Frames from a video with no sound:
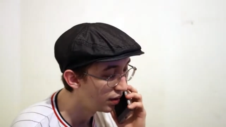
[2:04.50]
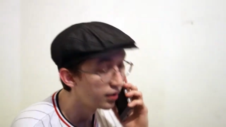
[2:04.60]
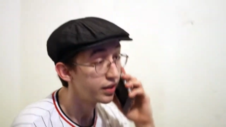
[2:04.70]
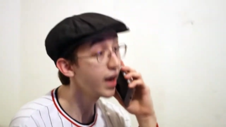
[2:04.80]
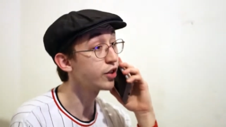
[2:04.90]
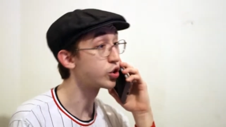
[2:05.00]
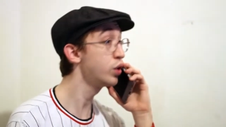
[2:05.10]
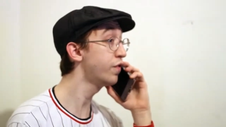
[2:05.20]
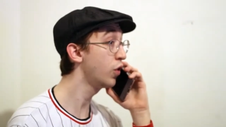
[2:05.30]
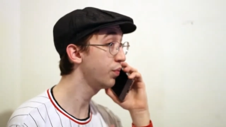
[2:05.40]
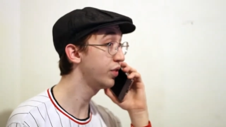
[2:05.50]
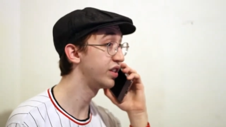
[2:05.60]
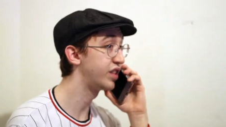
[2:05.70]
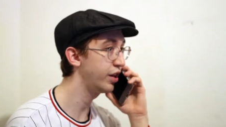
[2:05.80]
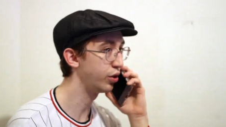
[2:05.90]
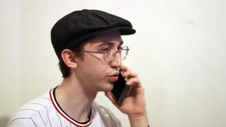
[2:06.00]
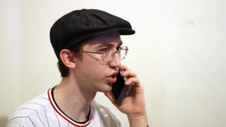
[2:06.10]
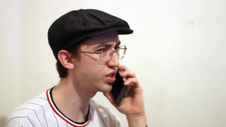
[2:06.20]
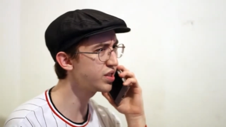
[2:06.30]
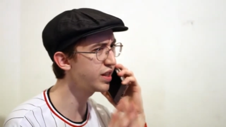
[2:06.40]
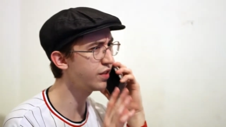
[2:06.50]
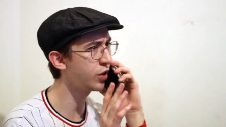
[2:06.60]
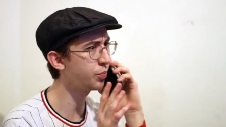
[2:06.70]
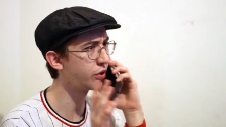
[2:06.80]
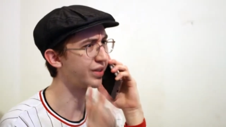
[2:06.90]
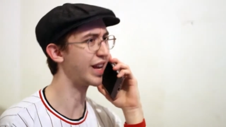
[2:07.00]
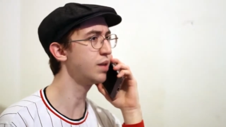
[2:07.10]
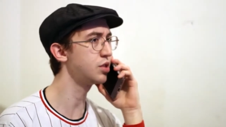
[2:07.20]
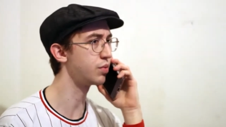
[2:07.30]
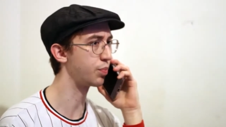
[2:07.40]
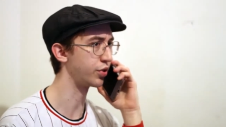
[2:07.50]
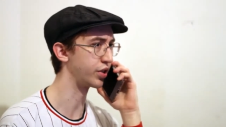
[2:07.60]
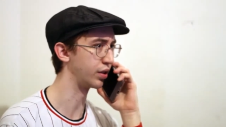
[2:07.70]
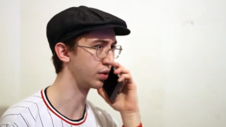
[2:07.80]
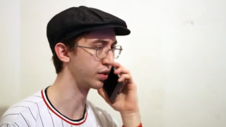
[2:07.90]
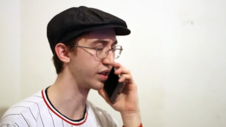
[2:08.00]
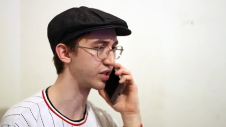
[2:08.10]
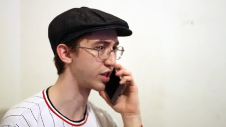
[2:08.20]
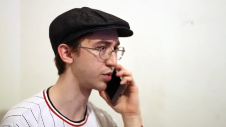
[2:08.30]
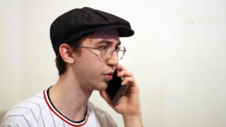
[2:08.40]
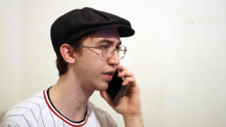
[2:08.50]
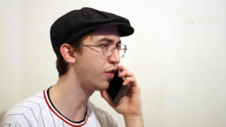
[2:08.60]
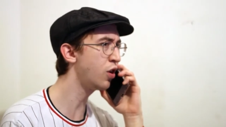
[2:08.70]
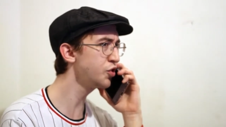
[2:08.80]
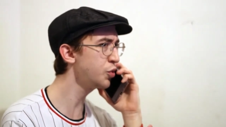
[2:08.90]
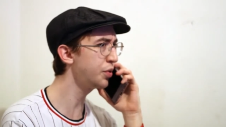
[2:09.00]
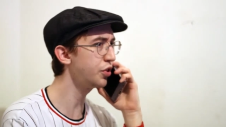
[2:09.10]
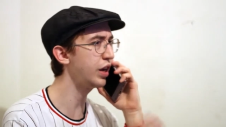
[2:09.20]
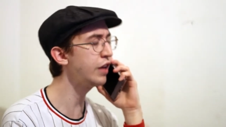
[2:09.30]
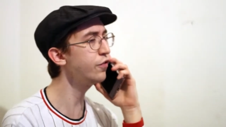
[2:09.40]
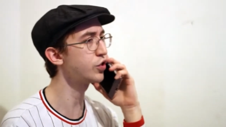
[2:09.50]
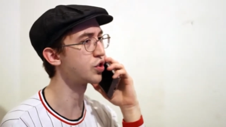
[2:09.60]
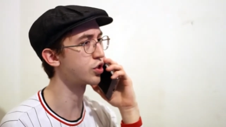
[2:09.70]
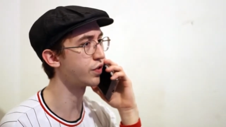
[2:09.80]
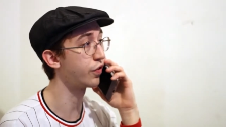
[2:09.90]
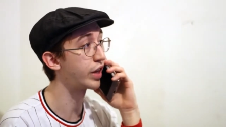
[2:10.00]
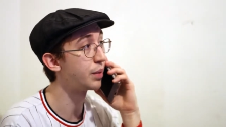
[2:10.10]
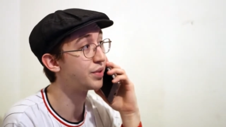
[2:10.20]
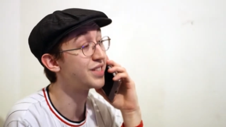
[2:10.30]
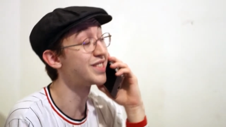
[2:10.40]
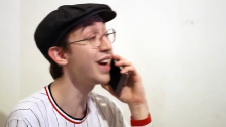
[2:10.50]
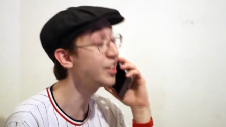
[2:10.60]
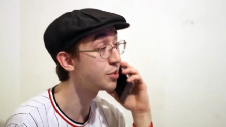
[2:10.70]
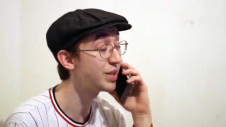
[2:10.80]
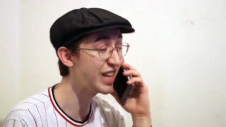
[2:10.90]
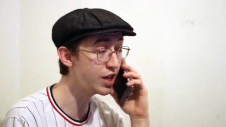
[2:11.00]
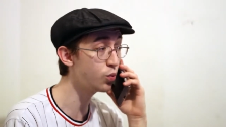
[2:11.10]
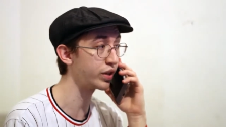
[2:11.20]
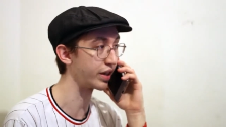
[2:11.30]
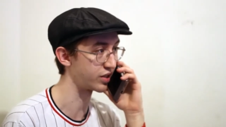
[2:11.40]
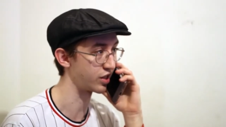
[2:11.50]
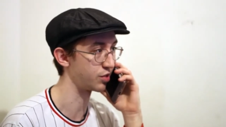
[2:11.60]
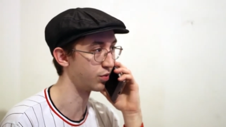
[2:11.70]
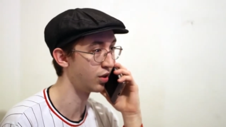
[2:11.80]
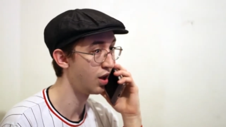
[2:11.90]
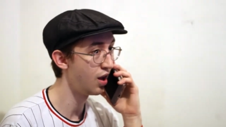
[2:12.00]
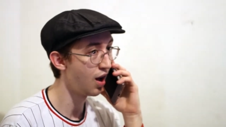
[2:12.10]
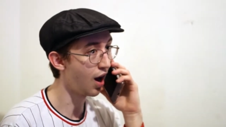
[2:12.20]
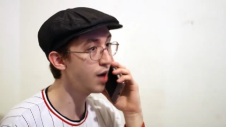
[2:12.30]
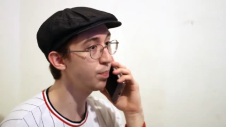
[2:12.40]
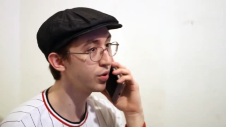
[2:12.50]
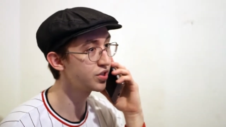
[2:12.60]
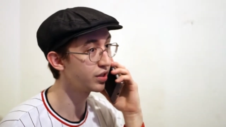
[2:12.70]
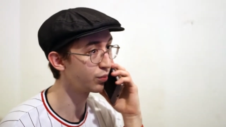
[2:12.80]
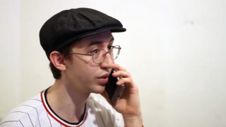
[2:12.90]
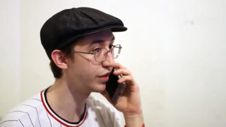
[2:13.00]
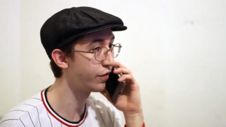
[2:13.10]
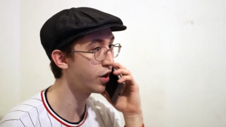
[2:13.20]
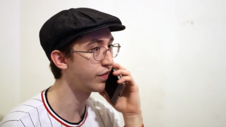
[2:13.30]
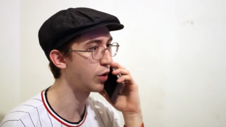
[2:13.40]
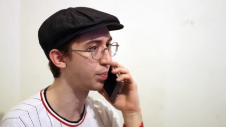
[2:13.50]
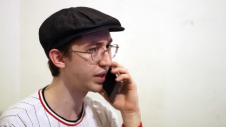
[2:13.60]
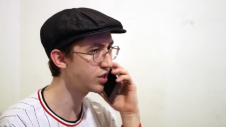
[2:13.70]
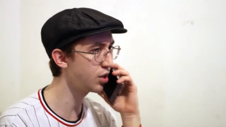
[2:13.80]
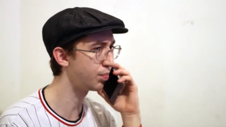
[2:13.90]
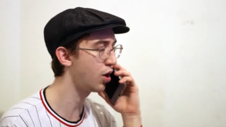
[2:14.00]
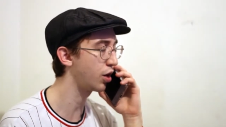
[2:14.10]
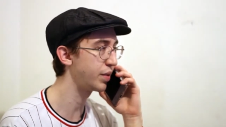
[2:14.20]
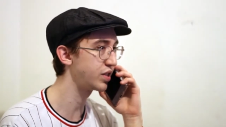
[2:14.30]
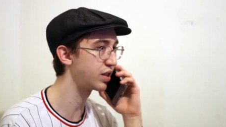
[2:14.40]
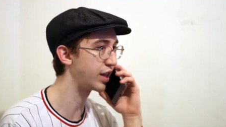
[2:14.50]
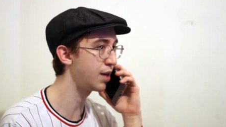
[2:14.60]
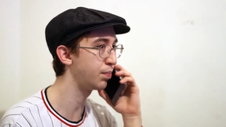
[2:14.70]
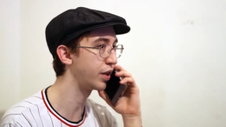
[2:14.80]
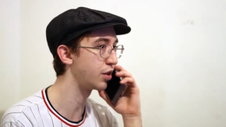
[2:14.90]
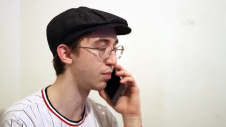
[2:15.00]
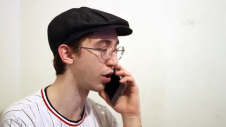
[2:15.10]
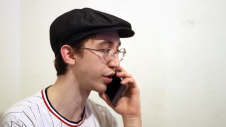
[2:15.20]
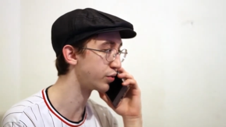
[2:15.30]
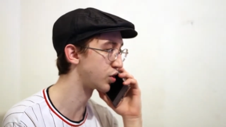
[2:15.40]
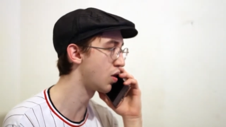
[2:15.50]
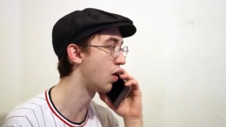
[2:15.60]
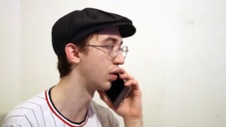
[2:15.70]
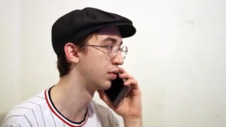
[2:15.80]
Yeah, true to form for Nintendo, just as they developed their games to be particularly accessible, they've also built their infrastructure for game design to be equally accessible. I'm personally really fond of how placing a block makes the game play the Mario song.